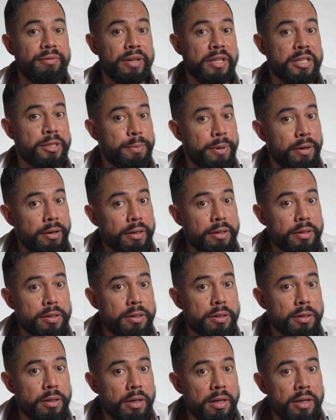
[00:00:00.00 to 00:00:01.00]

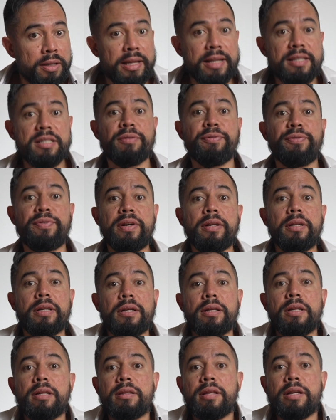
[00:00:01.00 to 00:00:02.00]
experience. That's a
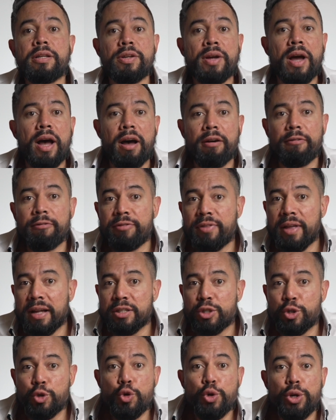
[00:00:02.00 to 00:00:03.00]
feeling that you have
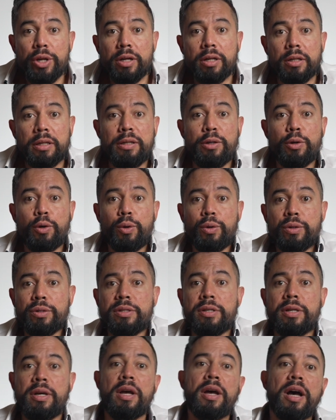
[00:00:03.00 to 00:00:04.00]
that's uniquely yours
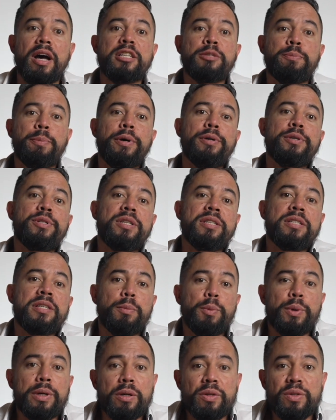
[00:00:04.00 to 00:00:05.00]
as opposed to
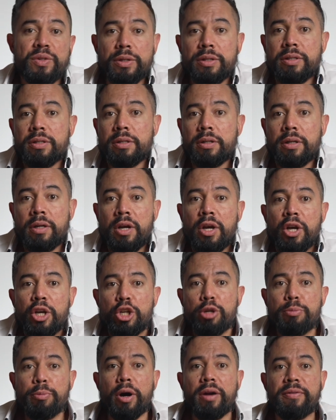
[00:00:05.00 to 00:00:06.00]
someone else's. You
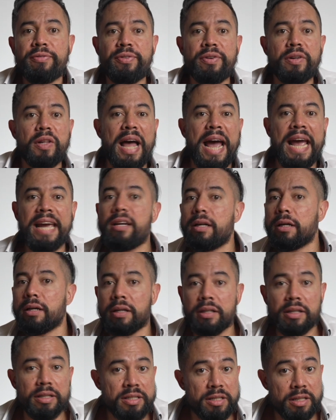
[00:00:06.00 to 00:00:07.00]
might feel anger
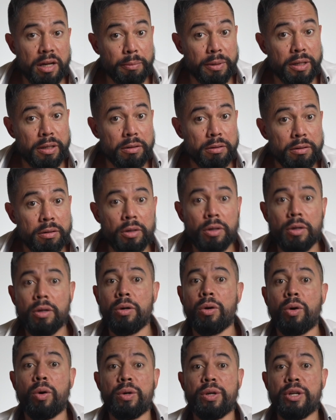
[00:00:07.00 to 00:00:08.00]
in your stomach
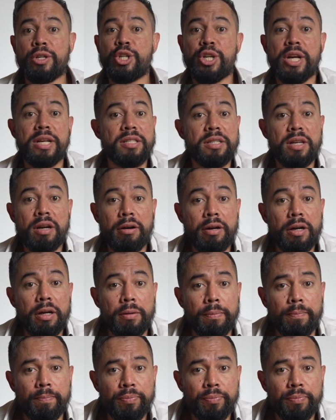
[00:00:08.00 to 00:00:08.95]
or your chest area.